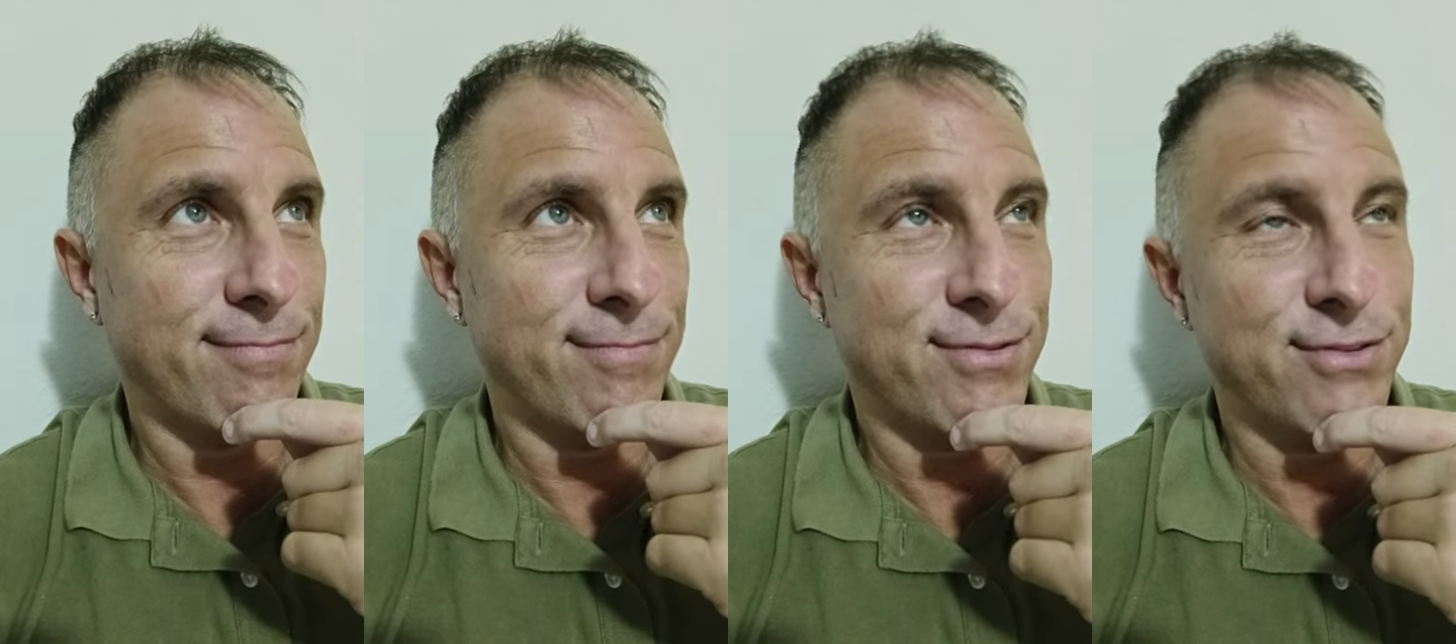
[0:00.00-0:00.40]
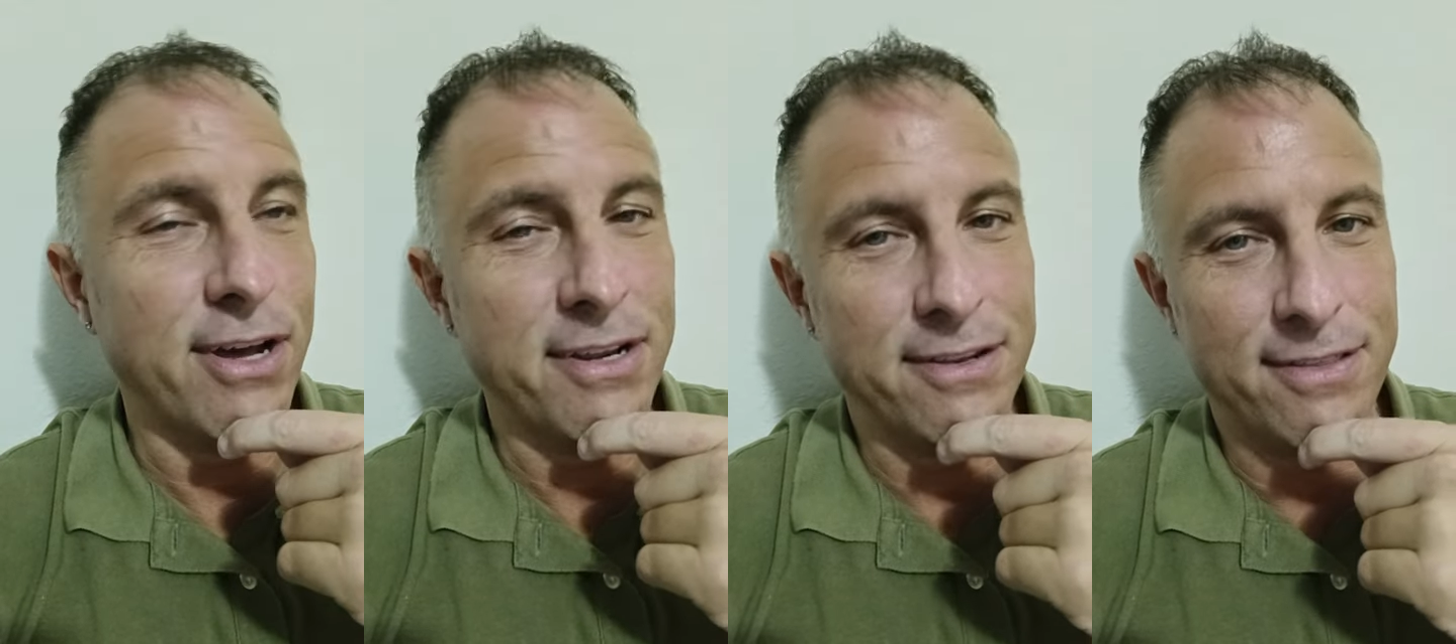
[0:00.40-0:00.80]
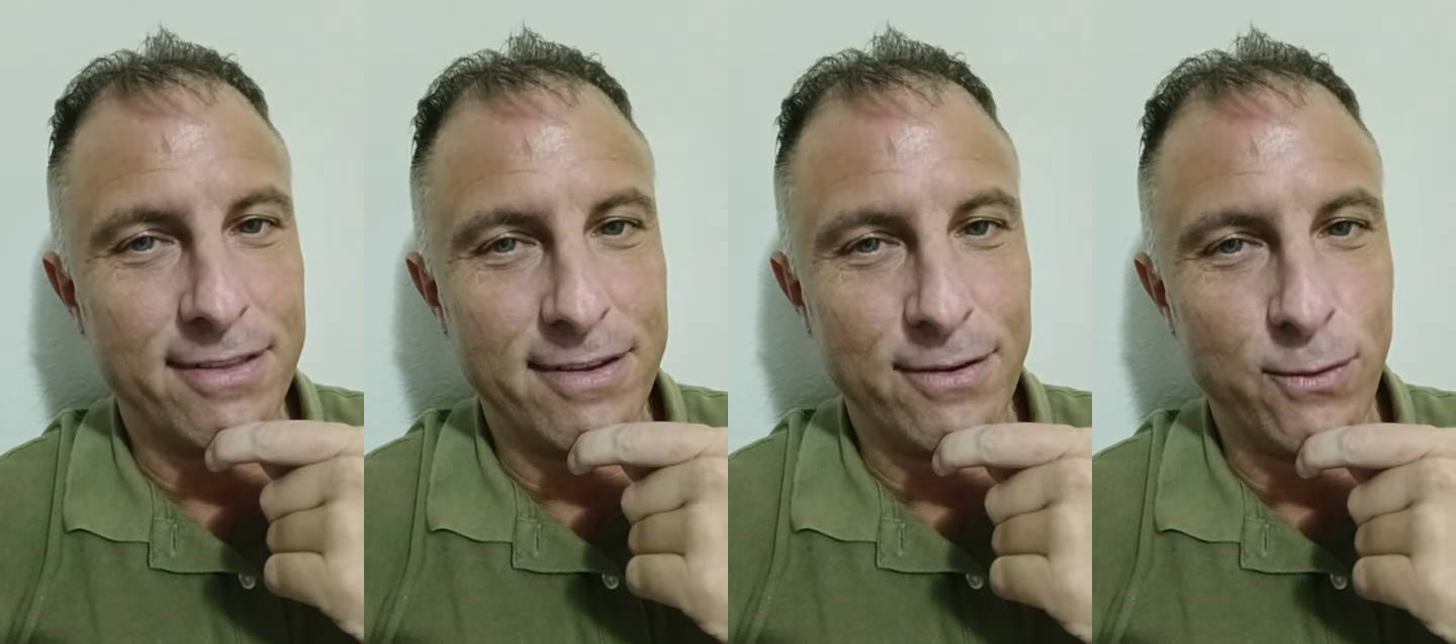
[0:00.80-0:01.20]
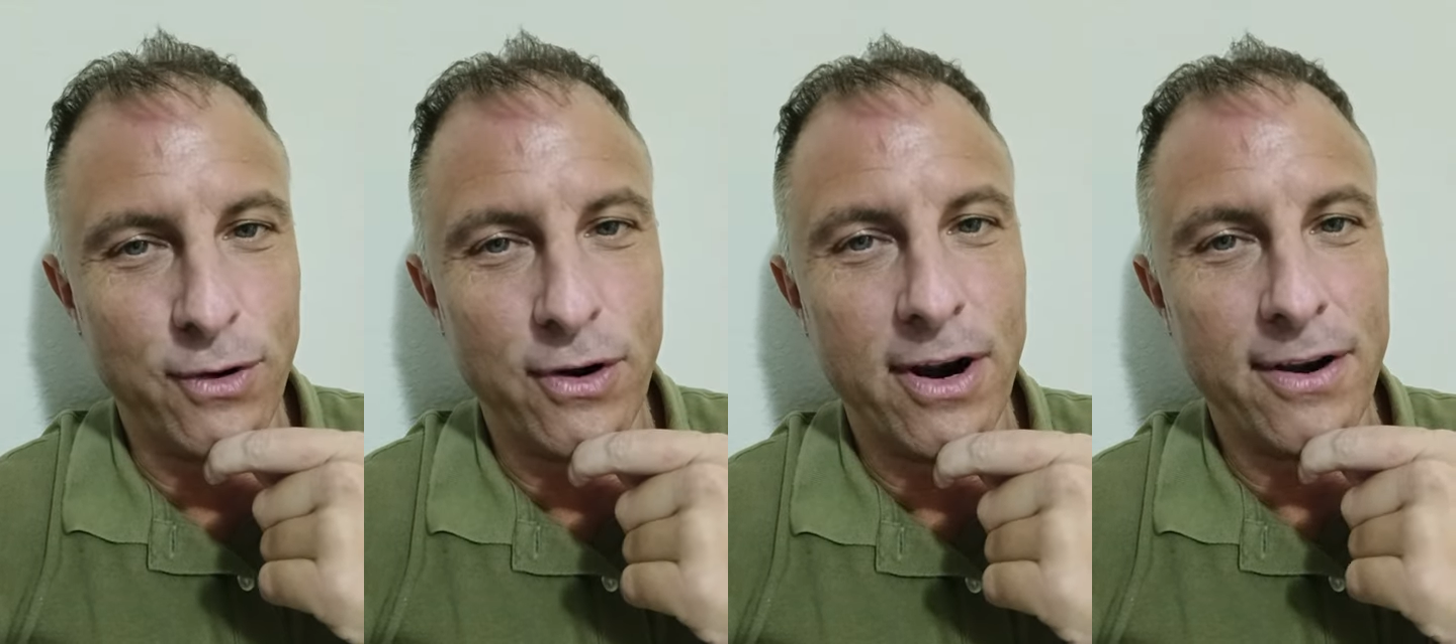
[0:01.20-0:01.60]
studied
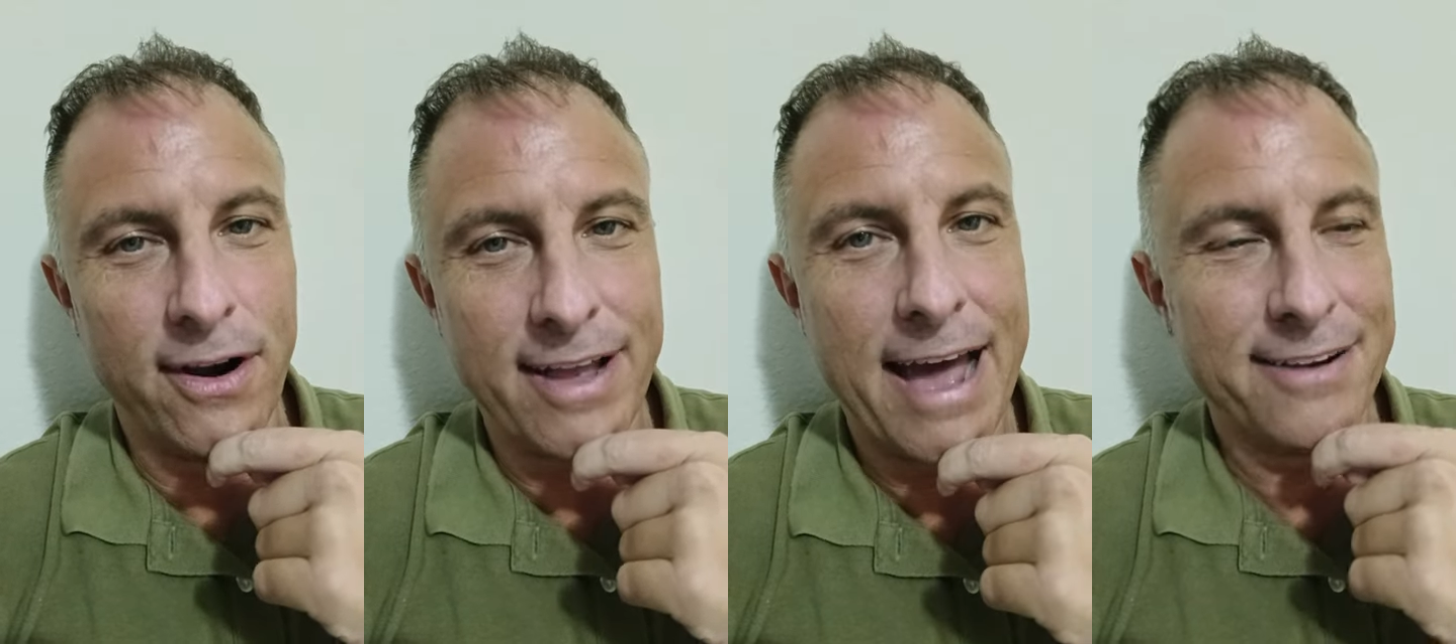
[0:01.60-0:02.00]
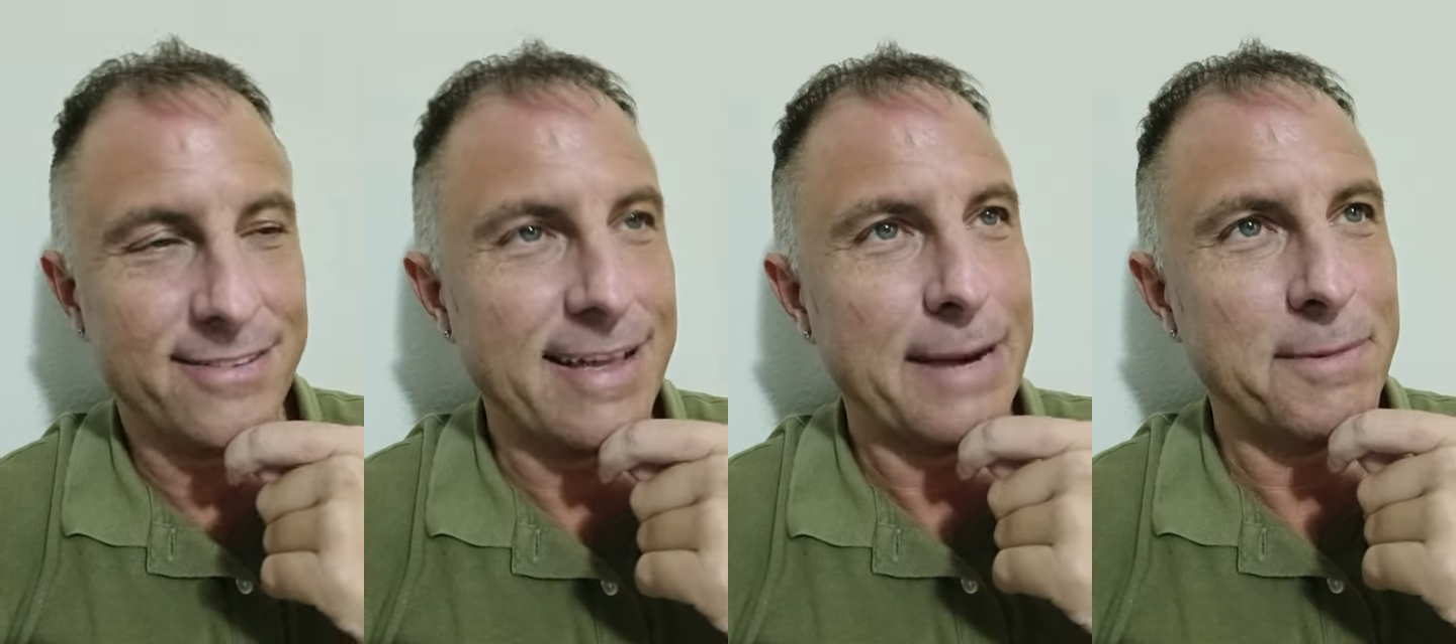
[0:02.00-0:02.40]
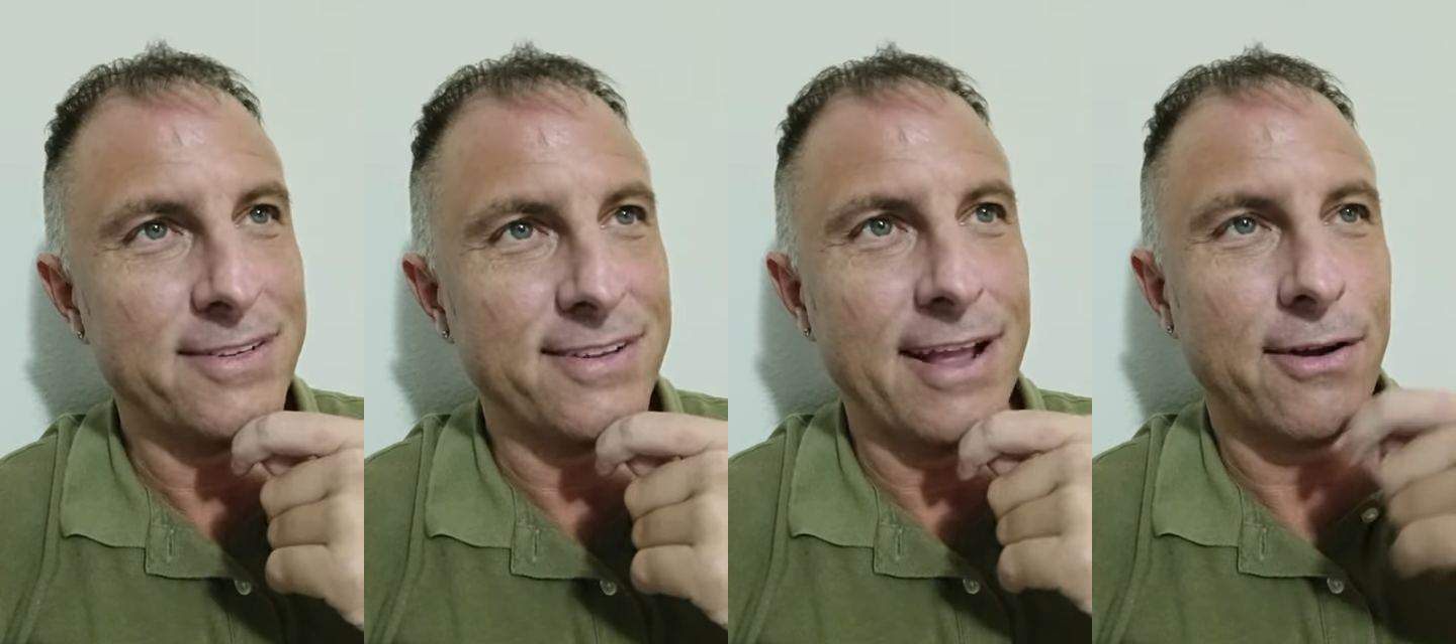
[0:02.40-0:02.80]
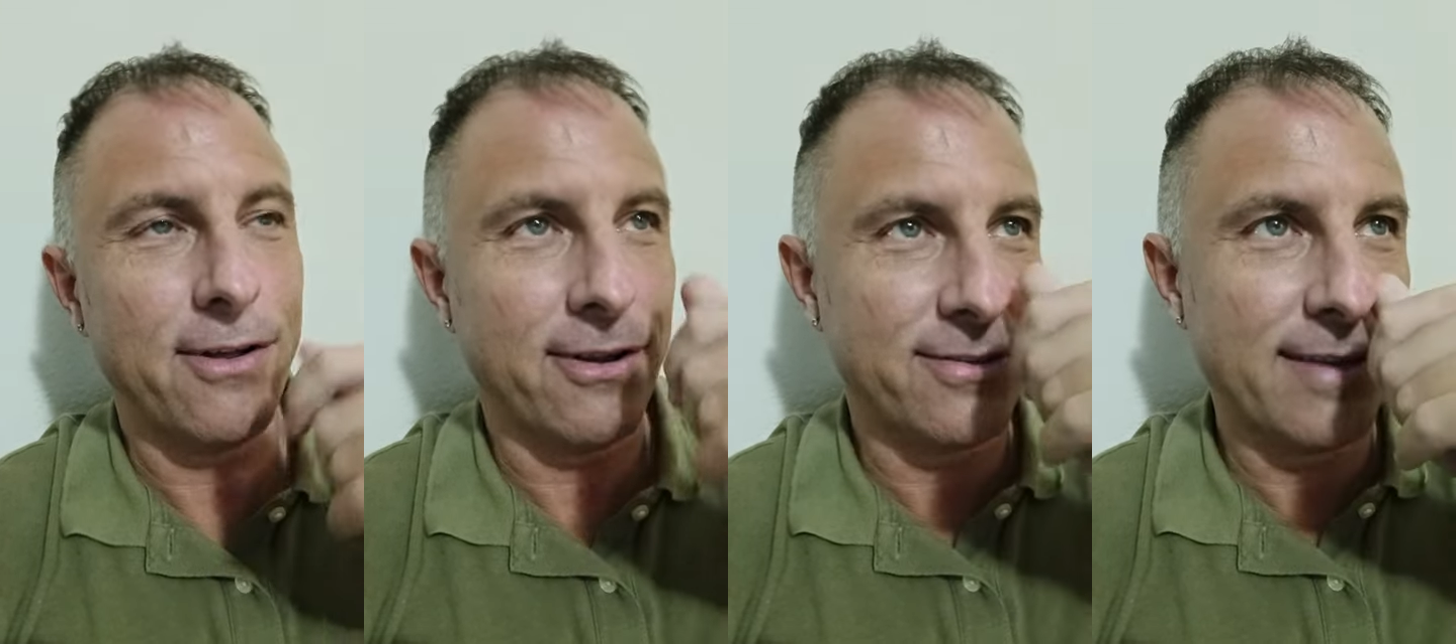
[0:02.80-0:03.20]
Narcotics Anonymous and
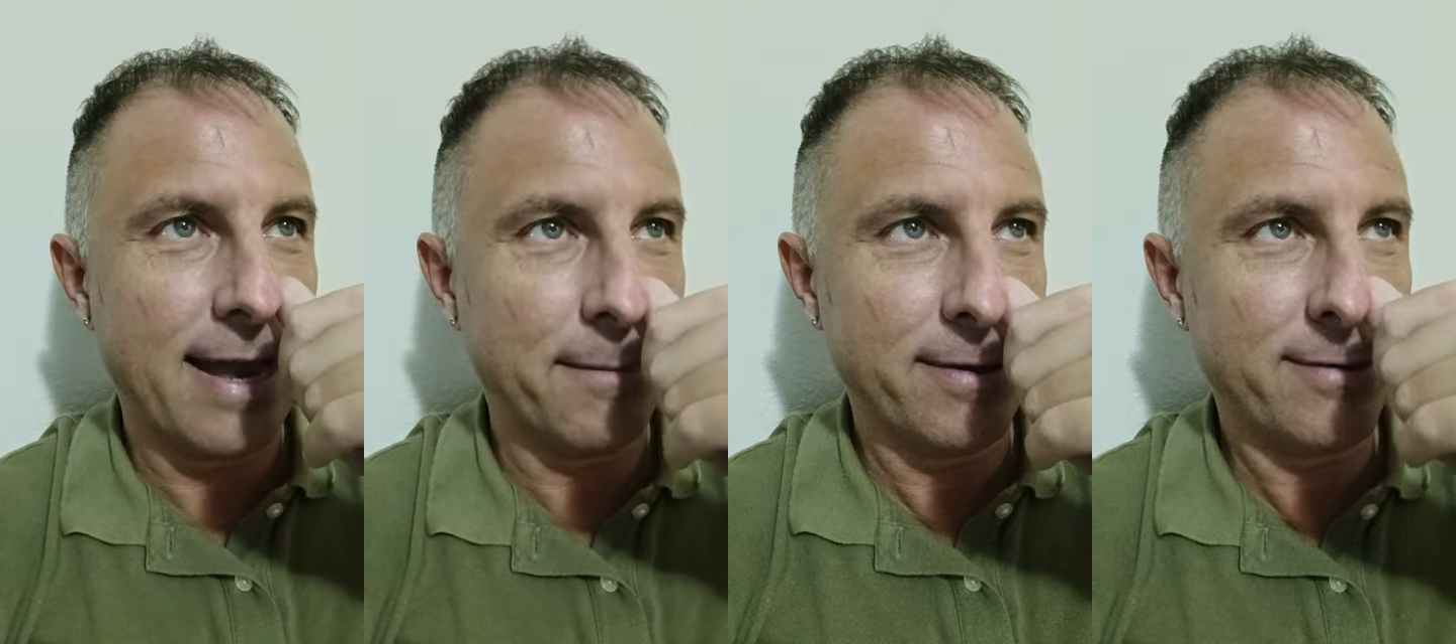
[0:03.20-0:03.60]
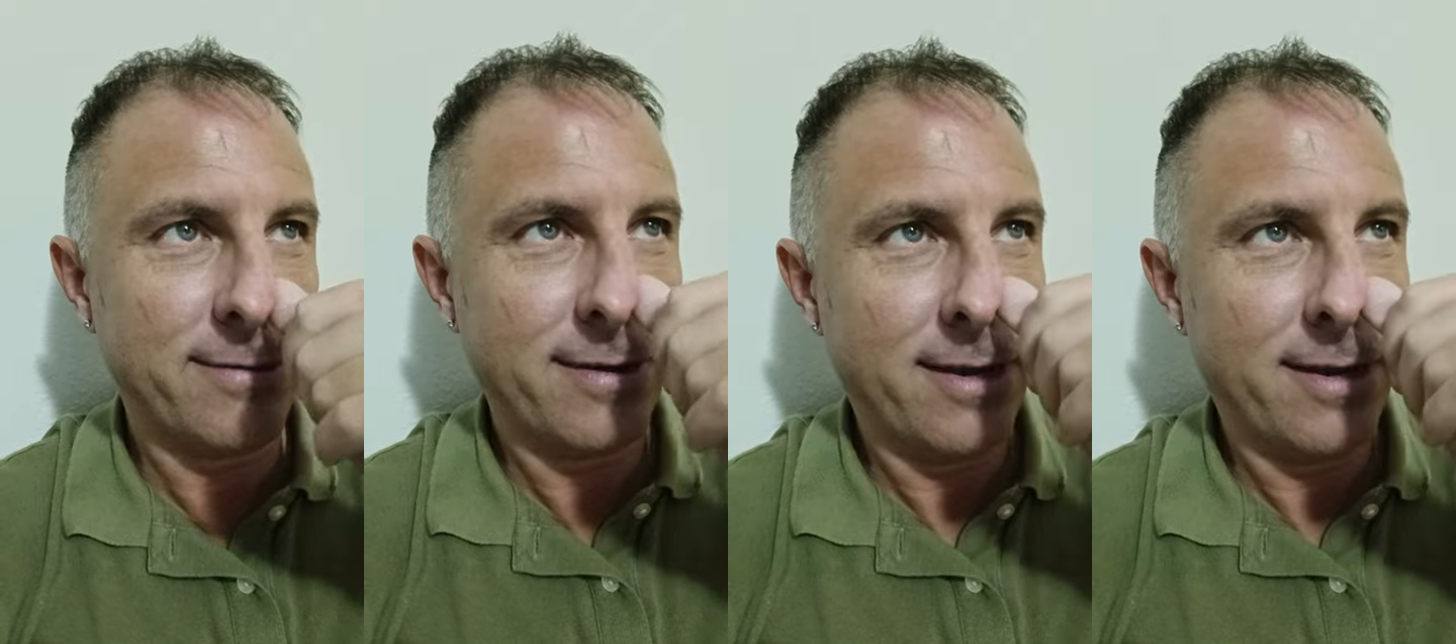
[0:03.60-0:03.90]
Alcoholics Anonymous,